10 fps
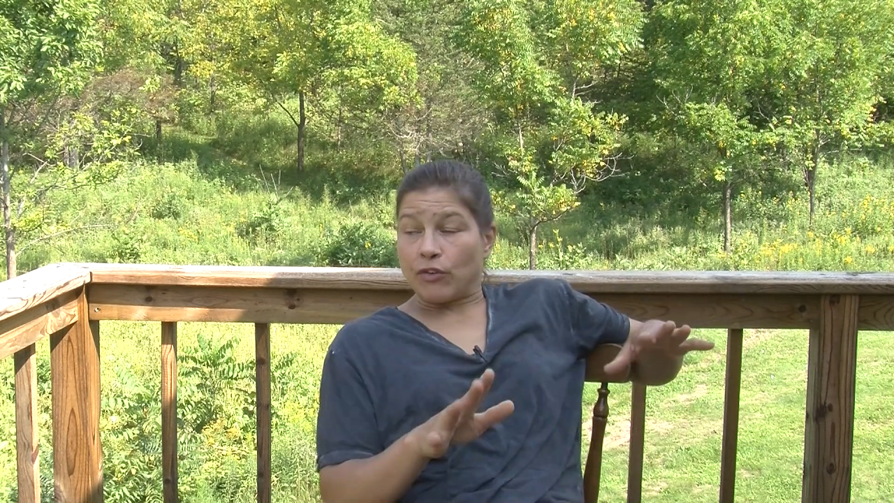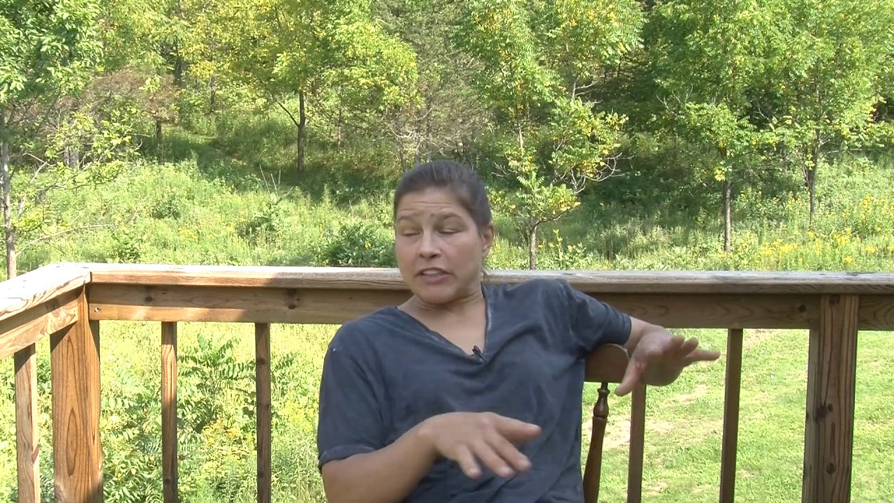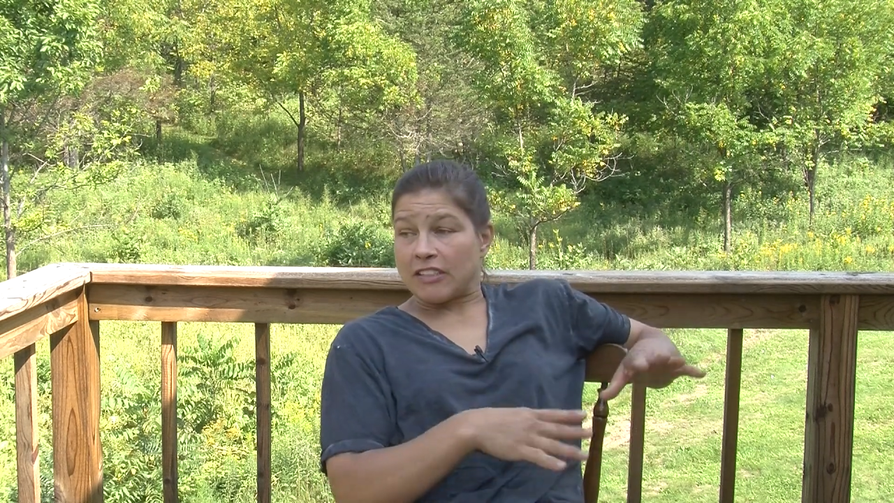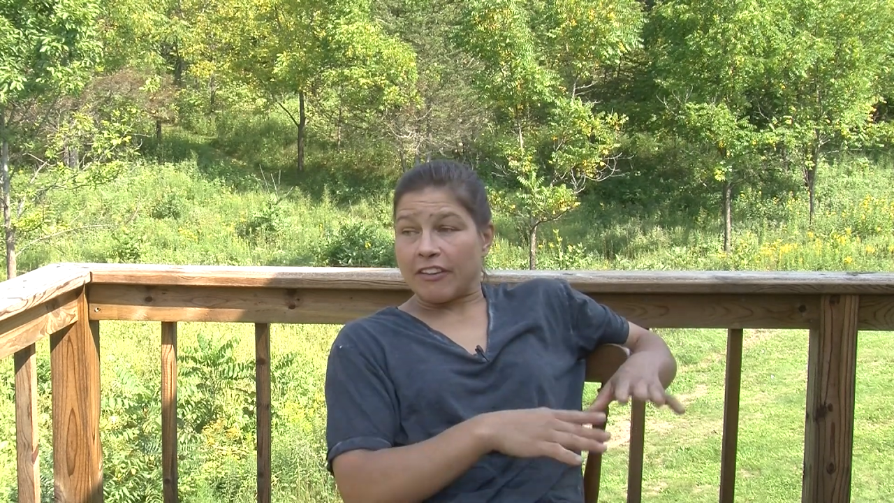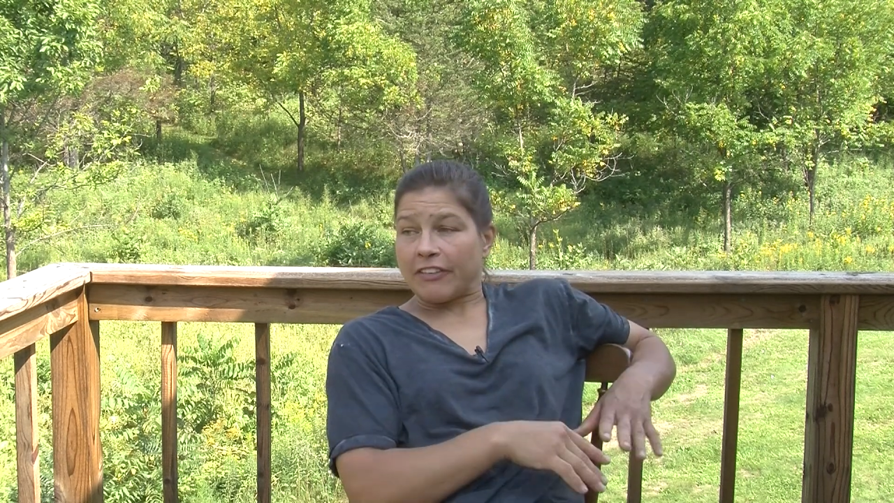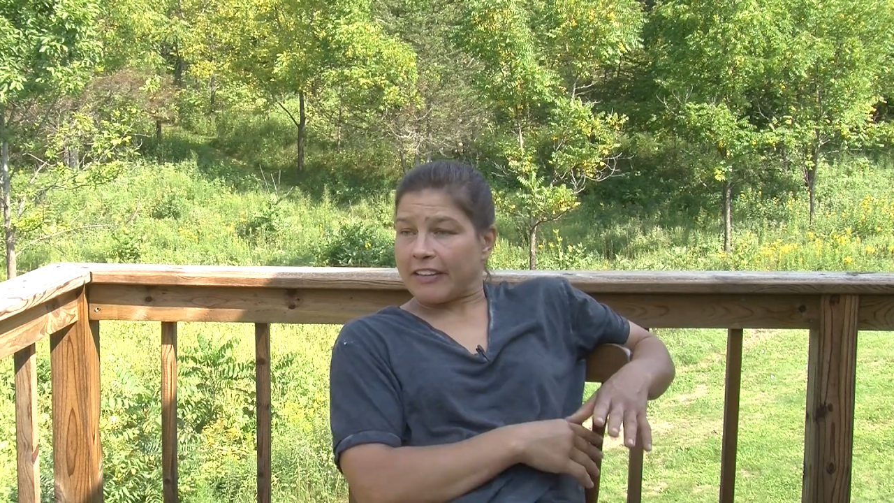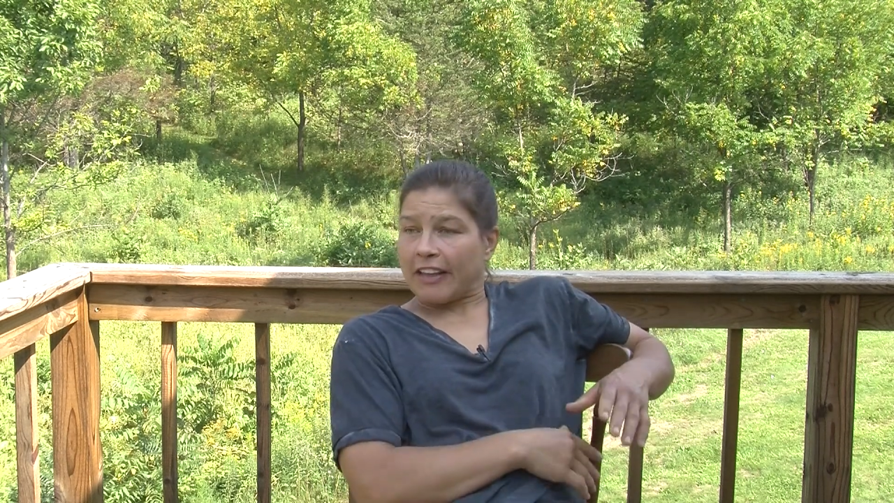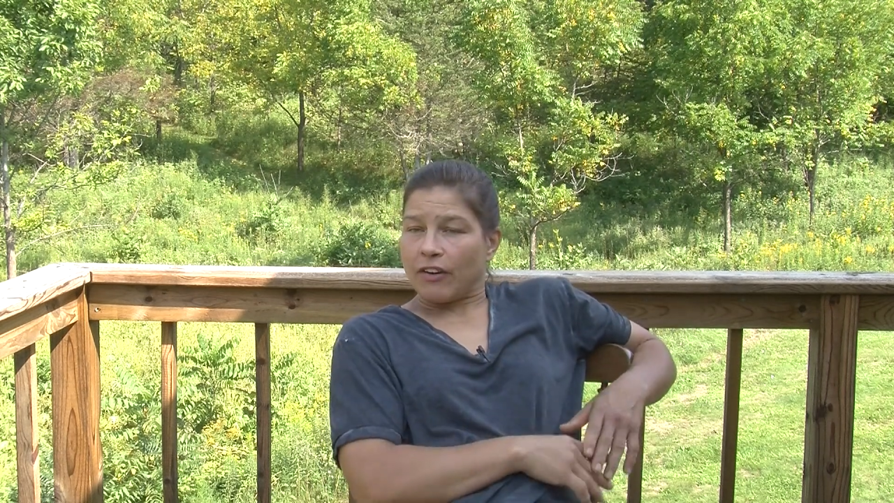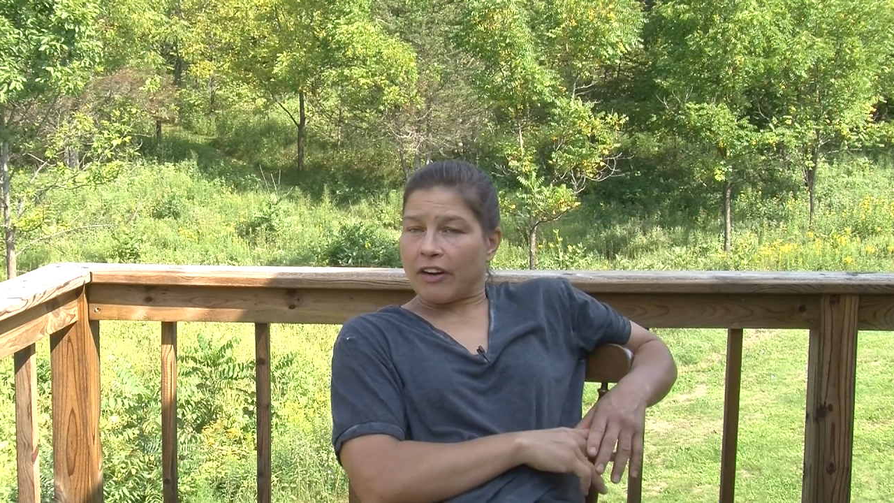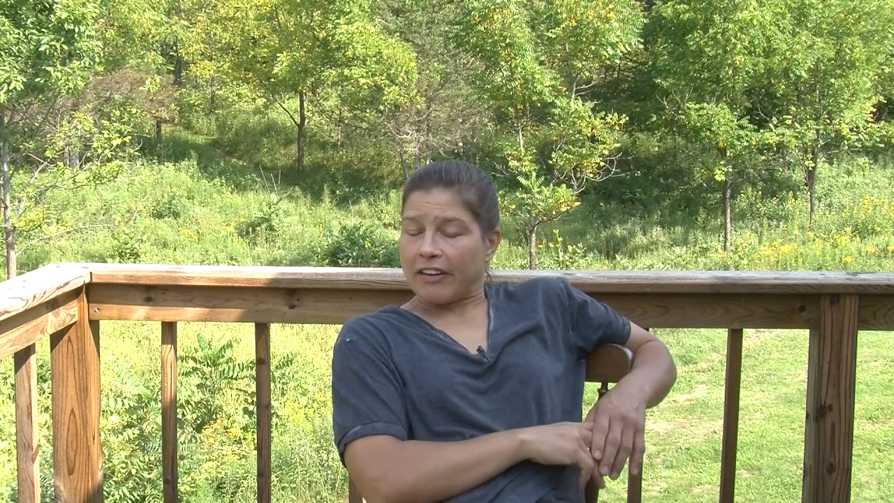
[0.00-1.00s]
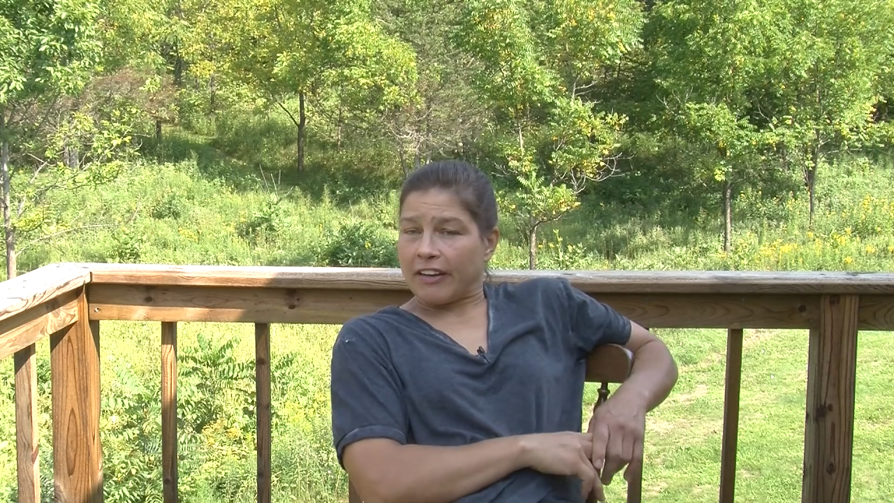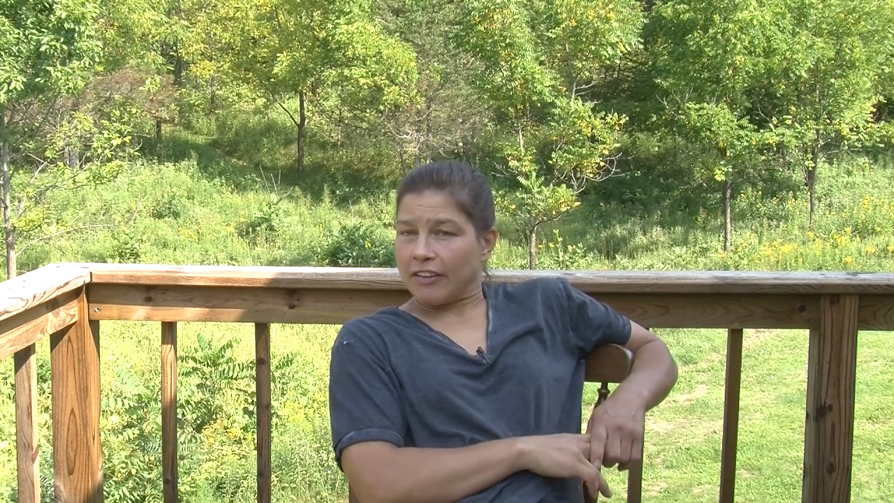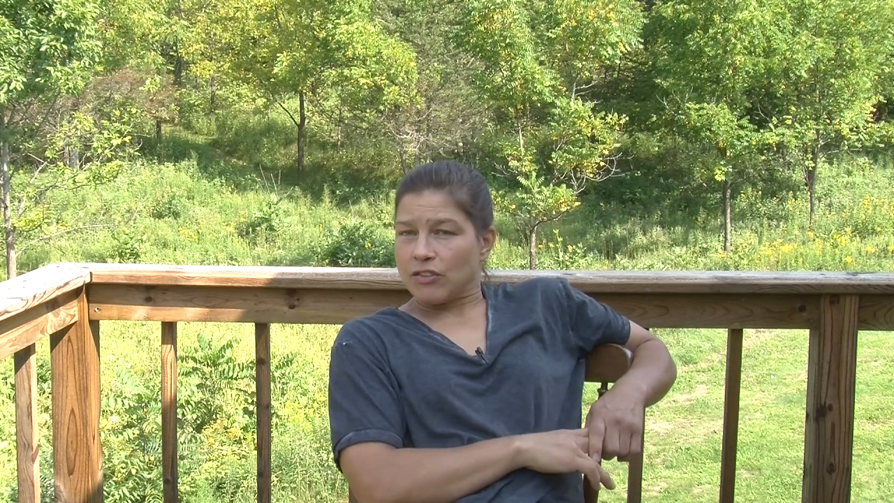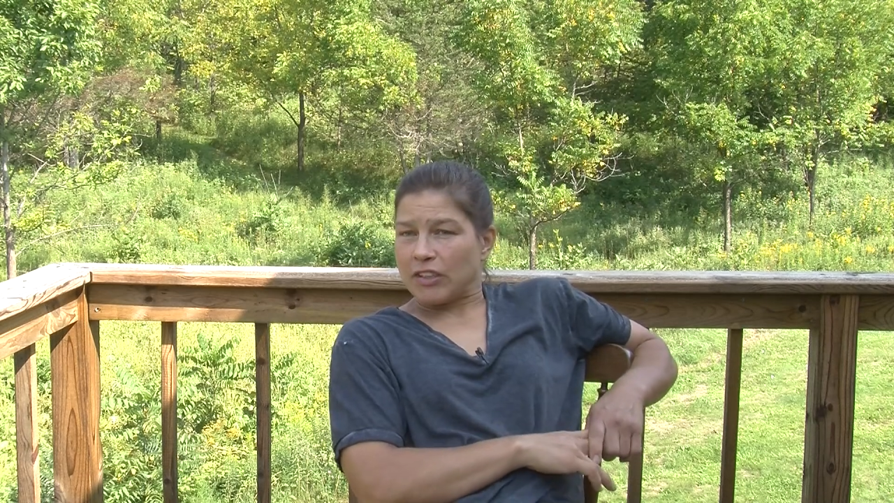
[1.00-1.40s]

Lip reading: doing stuff like that around here,